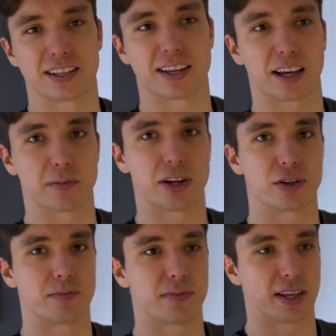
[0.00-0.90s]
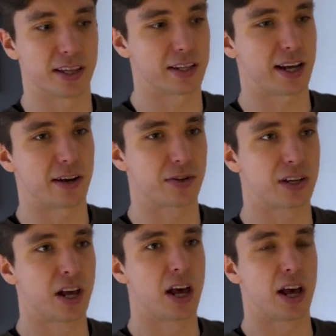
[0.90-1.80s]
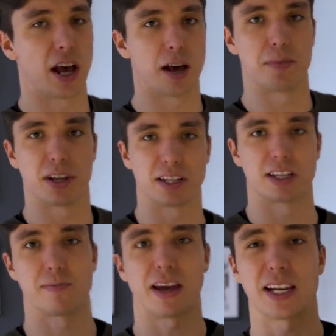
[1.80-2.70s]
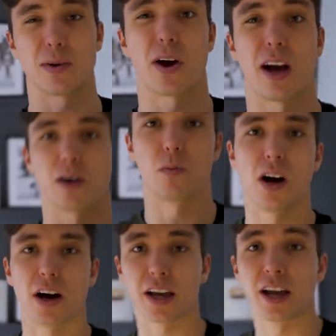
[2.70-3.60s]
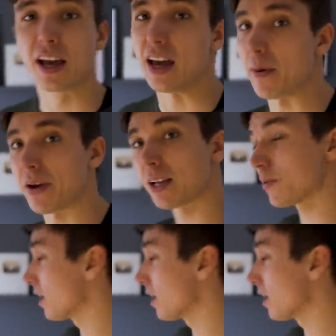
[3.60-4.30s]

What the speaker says: Second bedroom in this house, but this is mainly where I work and mainly